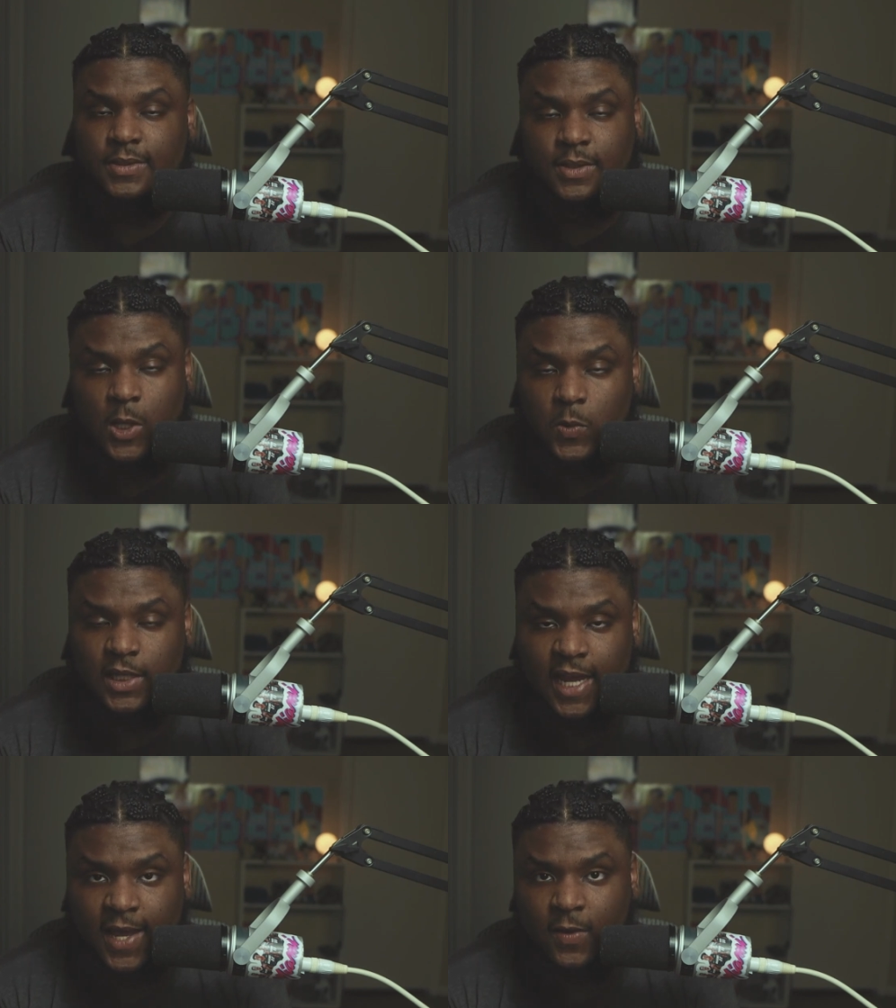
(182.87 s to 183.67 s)
slow
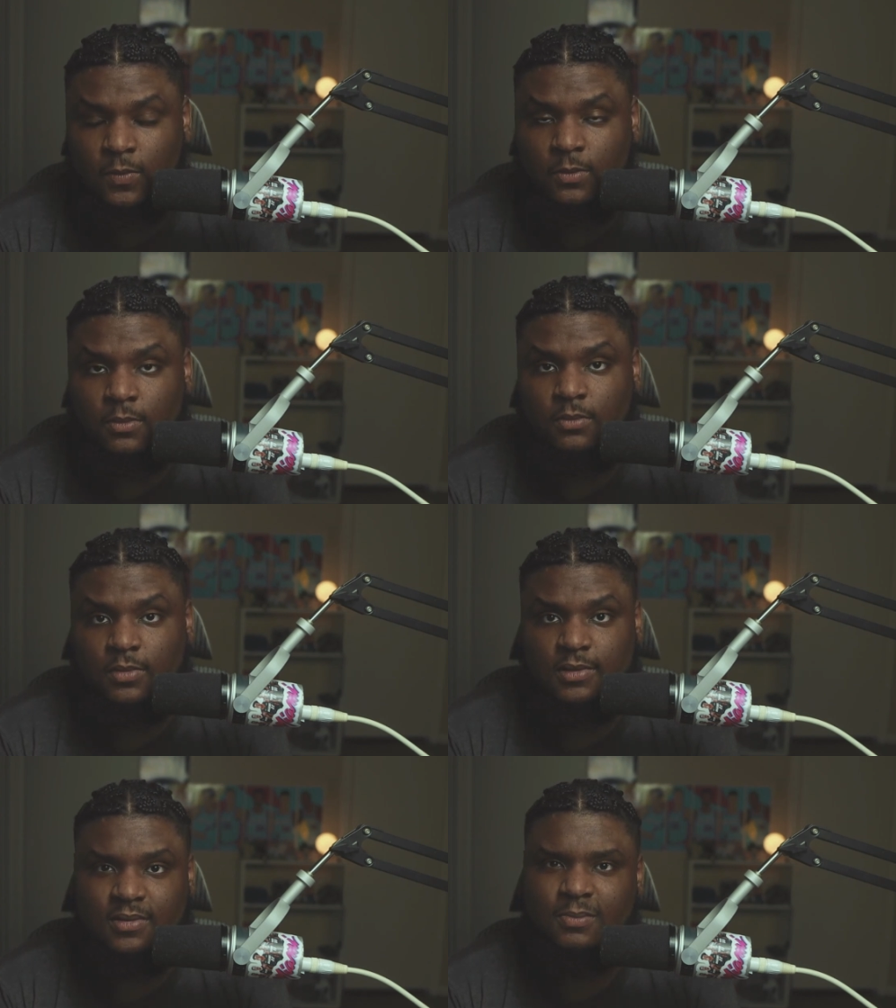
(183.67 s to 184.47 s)
down,
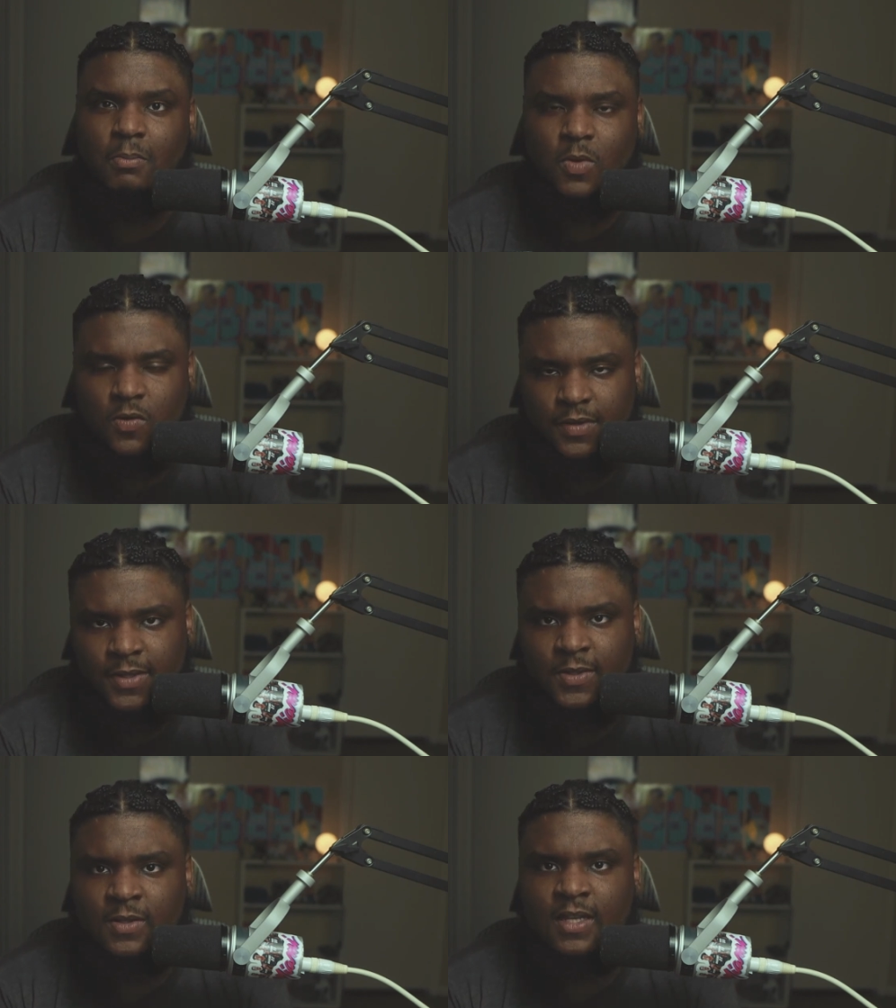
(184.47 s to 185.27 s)
move a
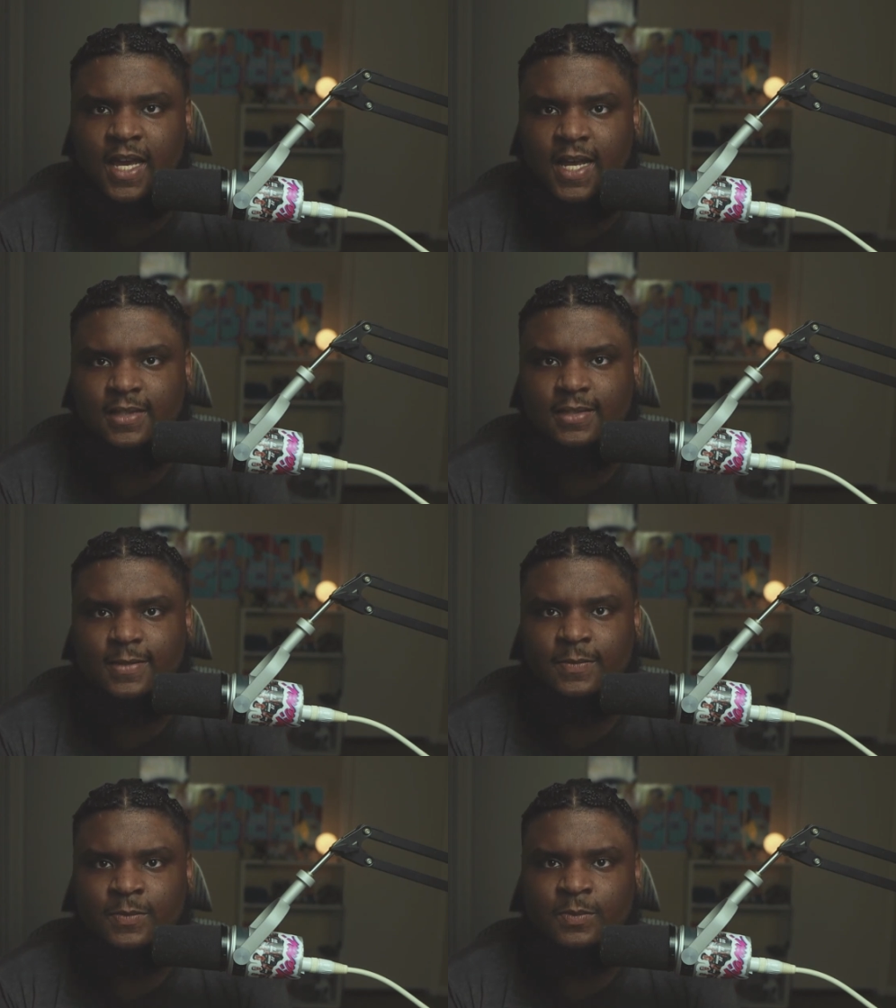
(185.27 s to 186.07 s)
little less,
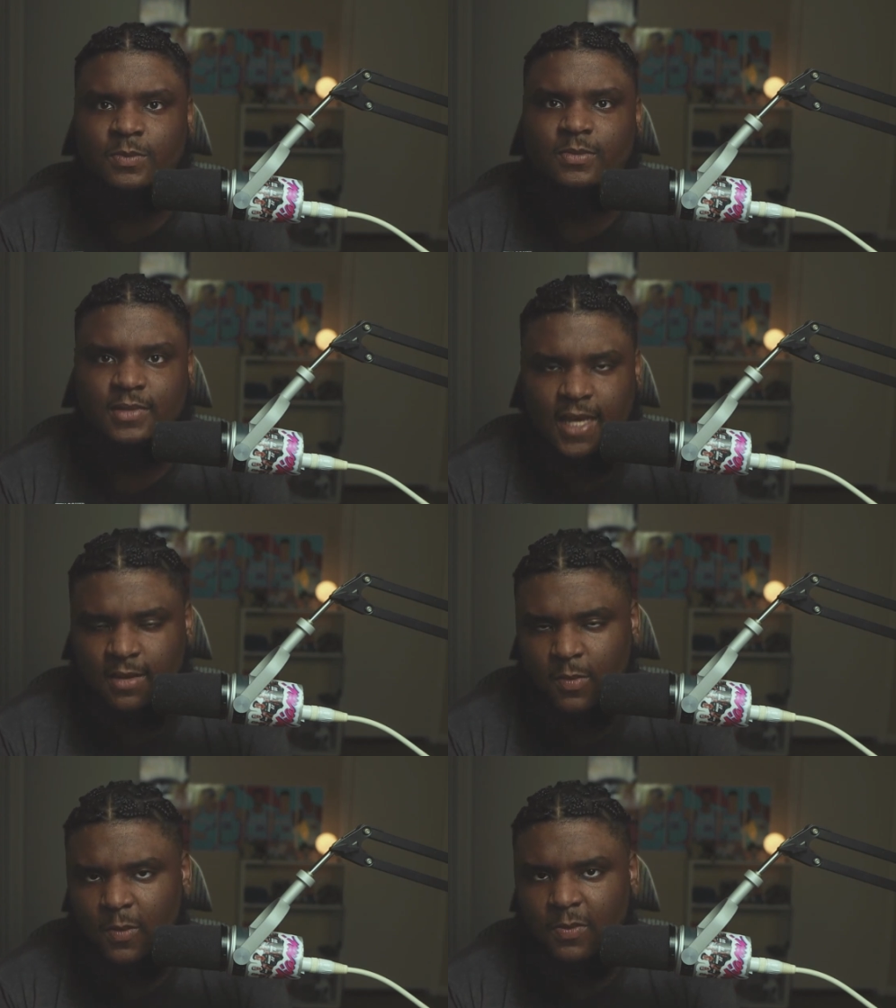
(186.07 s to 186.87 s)
take
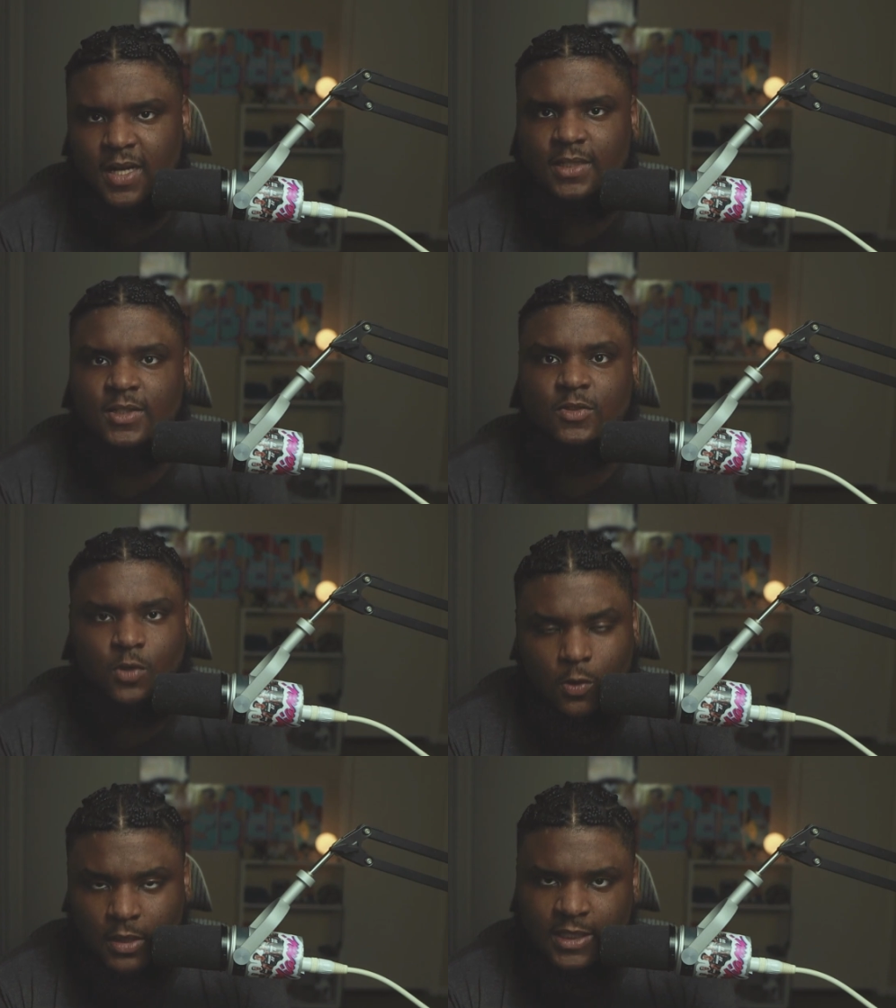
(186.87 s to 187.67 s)
more punches,
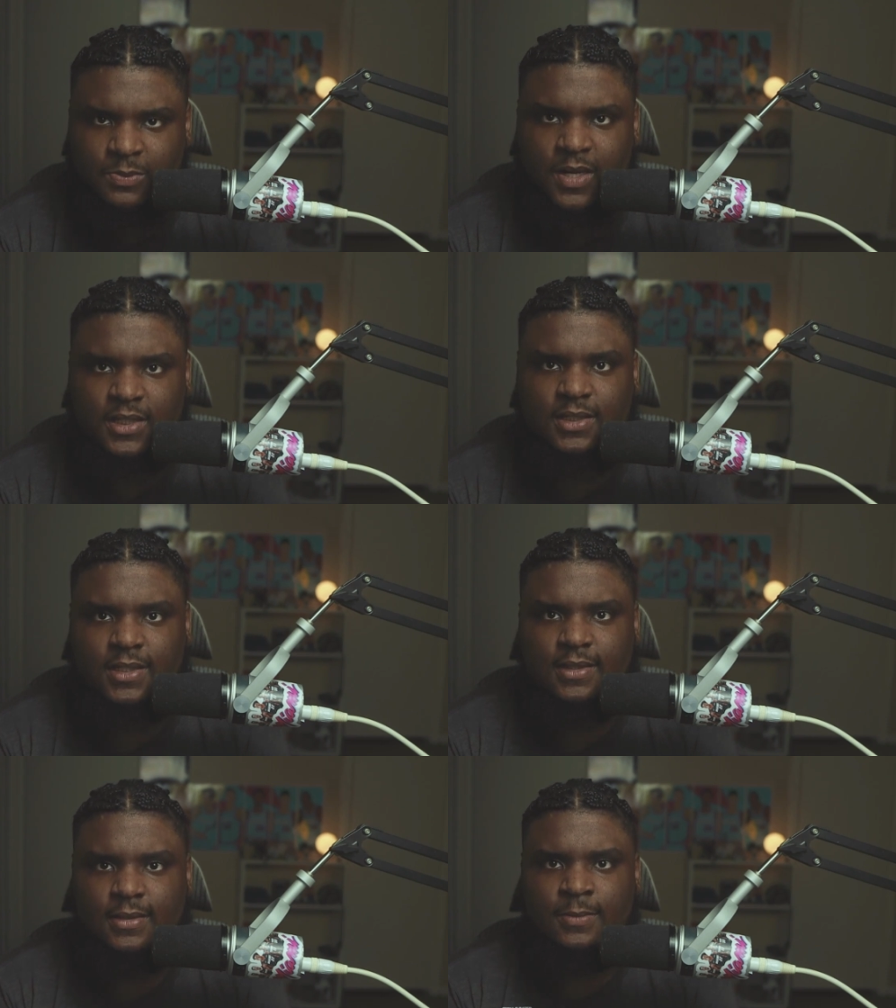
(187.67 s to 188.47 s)
throw less punches.